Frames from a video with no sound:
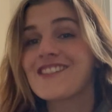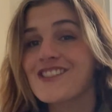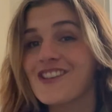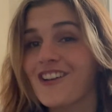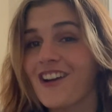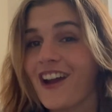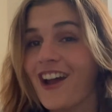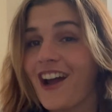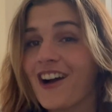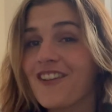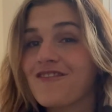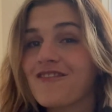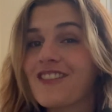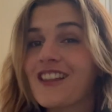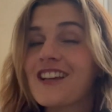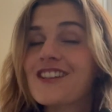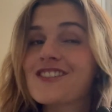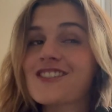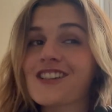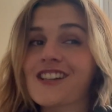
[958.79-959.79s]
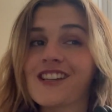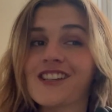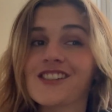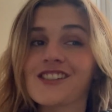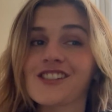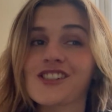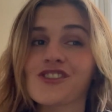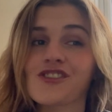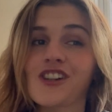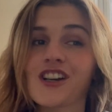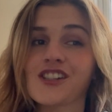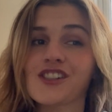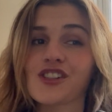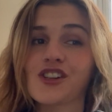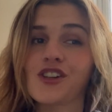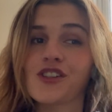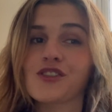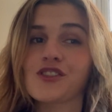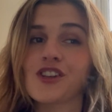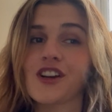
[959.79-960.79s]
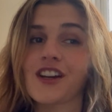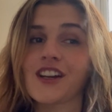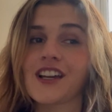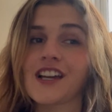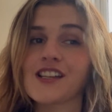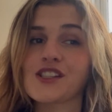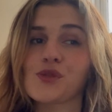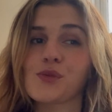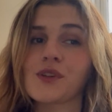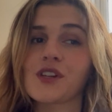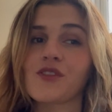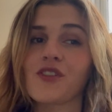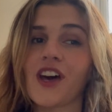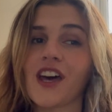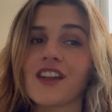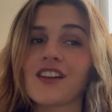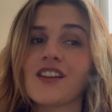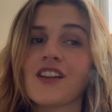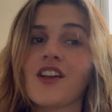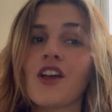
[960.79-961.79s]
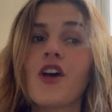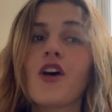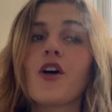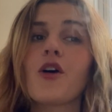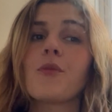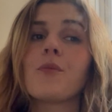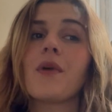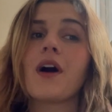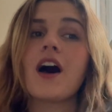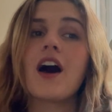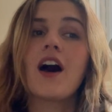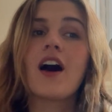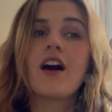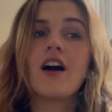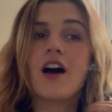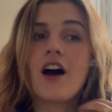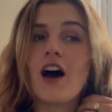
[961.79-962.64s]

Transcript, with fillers: Sorry, I'm literally just rushing off trying to get to an event, but